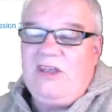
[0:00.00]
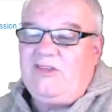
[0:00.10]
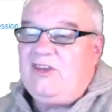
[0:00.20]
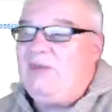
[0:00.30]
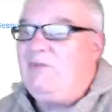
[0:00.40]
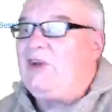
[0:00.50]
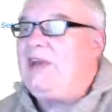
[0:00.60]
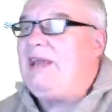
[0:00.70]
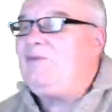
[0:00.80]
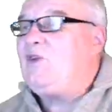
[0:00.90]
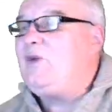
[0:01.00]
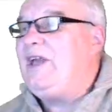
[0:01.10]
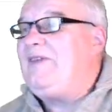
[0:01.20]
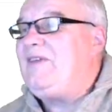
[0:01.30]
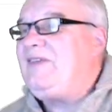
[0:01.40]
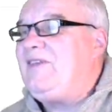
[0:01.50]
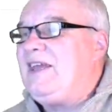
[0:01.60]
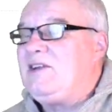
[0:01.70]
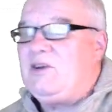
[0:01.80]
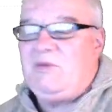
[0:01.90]
and what have you, and then
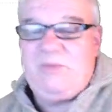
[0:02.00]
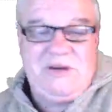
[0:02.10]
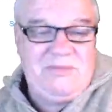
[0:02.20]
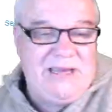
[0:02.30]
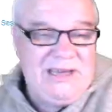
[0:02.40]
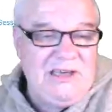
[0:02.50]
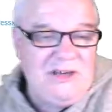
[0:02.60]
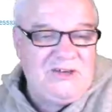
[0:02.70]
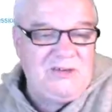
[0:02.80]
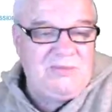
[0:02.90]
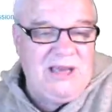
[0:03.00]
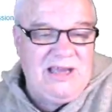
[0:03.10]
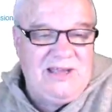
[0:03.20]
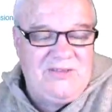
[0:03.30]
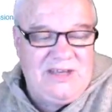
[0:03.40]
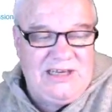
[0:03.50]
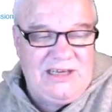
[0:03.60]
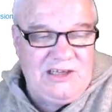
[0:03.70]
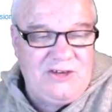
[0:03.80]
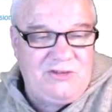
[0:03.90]
that little bit about Lisp,
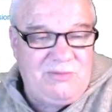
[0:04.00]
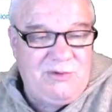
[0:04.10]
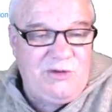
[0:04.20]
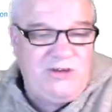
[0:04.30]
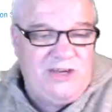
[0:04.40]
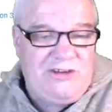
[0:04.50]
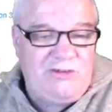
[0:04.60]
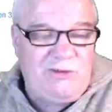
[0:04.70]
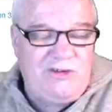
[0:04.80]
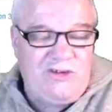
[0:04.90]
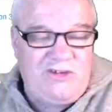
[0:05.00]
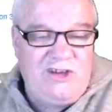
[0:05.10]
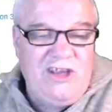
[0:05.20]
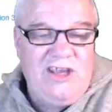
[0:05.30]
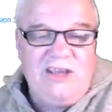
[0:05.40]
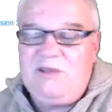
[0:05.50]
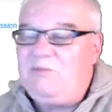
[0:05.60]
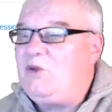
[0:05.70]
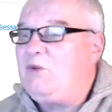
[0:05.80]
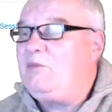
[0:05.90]
the Lisp routines, which is
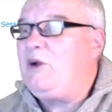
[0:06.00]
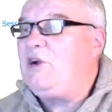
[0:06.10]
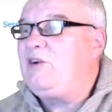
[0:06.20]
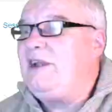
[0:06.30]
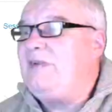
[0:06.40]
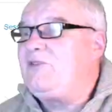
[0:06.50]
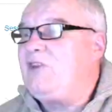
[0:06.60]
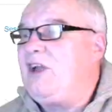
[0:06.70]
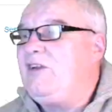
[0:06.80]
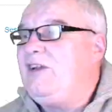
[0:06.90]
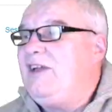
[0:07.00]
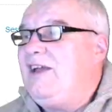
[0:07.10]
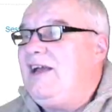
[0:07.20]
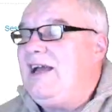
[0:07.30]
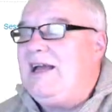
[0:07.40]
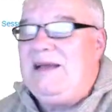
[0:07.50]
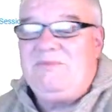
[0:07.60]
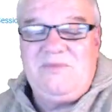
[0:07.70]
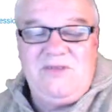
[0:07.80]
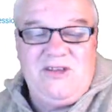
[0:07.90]
computer programs. So
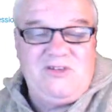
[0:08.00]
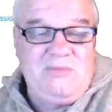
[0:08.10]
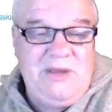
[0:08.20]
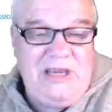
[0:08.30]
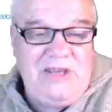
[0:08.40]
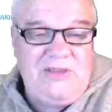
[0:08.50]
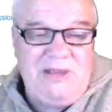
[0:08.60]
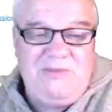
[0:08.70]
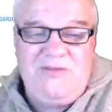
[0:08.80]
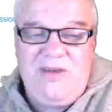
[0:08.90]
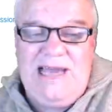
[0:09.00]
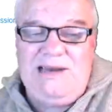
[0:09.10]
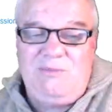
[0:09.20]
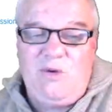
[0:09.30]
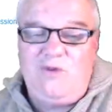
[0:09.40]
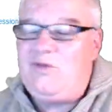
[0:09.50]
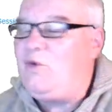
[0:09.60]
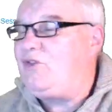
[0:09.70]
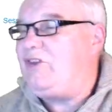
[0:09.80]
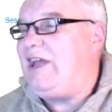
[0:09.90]
there's many of them available
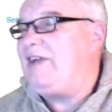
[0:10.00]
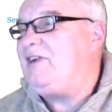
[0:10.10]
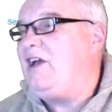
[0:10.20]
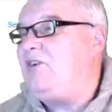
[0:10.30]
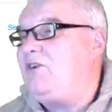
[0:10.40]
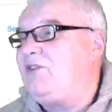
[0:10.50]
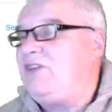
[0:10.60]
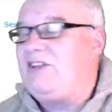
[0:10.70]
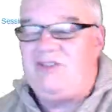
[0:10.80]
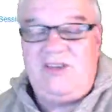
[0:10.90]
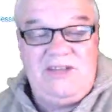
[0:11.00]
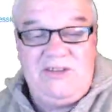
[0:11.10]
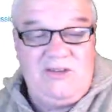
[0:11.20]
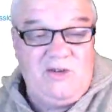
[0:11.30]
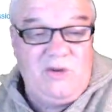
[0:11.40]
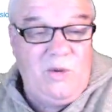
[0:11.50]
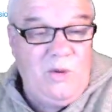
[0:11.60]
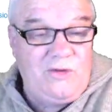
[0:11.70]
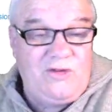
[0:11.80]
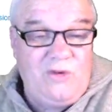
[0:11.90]
for download on the internet that do
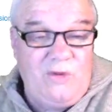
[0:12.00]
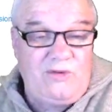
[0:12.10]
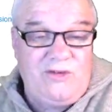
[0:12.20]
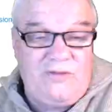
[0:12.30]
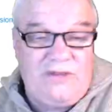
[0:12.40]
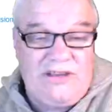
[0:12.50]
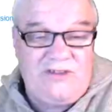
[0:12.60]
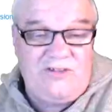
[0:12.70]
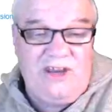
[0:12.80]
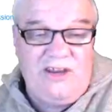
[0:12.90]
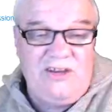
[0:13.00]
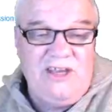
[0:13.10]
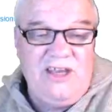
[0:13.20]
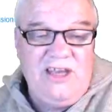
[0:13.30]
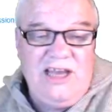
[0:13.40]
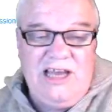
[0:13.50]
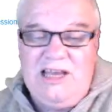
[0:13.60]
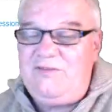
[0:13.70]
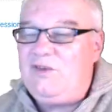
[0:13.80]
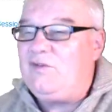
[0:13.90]
all sorts of things. So
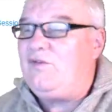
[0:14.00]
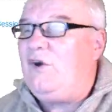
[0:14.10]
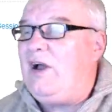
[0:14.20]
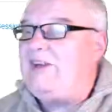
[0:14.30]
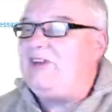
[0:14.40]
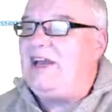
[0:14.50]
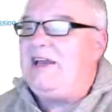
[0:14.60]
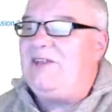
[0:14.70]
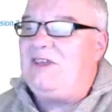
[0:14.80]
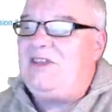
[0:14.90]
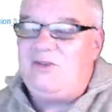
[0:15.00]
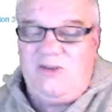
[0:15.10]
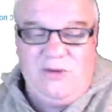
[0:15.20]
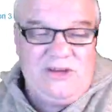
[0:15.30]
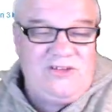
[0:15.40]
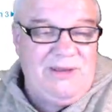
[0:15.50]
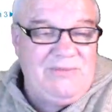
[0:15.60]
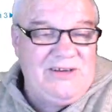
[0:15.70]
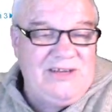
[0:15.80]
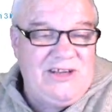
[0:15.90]
if you find that you're doing
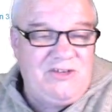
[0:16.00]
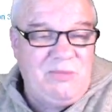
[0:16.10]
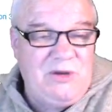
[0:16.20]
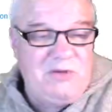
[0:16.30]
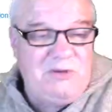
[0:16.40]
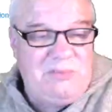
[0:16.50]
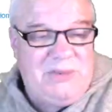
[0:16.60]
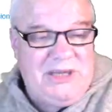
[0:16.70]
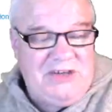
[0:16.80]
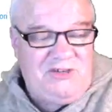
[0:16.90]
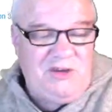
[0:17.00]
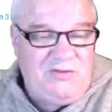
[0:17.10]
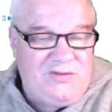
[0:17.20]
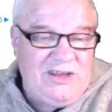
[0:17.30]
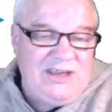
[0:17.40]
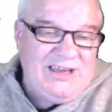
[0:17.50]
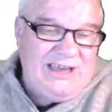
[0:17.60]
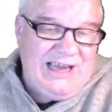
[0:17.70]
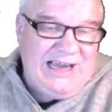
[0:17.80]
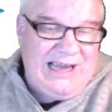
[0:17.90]
something that's a bit repetitive,
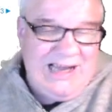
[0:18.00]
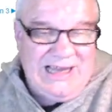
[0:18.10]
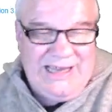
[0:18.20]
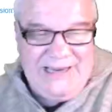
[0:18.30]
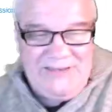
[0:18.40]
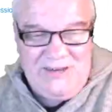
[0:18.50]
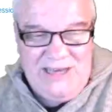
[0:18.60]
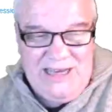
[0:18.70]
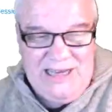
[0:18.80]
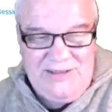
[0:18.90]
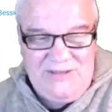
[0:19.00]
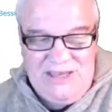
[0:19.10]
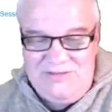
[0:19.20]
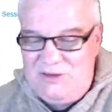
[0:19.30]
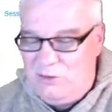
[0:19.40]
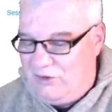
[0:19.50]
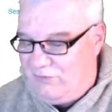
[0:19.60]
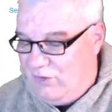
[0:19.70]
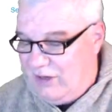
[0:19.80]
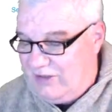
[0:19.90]
and you want to
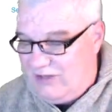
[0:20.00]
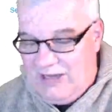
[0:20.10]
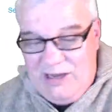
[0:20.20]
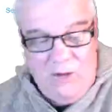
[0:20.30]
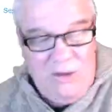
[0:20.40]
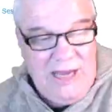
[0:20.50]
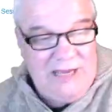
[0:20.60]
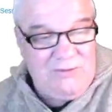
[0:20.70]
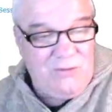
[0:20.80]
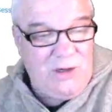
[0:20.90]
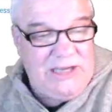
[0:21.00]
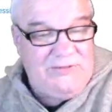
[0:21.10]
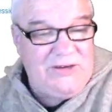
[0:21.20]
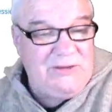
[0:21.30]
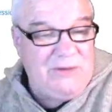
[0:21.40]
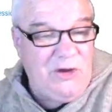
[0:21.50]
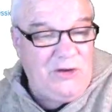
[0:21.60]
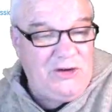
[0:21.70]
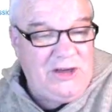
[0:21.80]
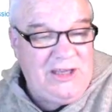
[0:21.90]
find a way of relieving the
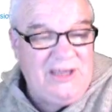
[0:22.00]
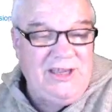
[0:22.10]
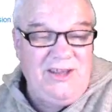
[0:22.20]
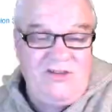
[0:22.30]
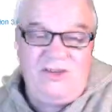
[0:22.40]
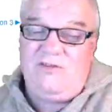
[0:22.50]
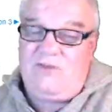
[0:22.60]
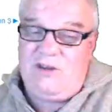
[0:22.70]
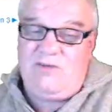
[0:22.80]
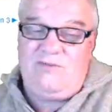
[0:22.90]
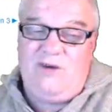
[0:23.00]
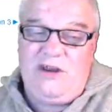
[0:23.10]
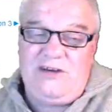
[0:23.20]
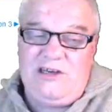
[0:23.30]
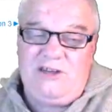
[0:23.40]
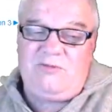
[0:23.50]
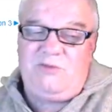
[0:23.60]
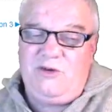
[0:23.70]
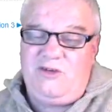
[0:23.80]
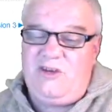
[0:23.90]
monotony, see if you can find a
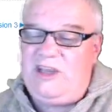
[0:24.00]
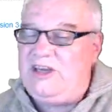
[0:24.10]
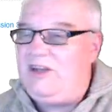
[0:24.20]
Lisp routine,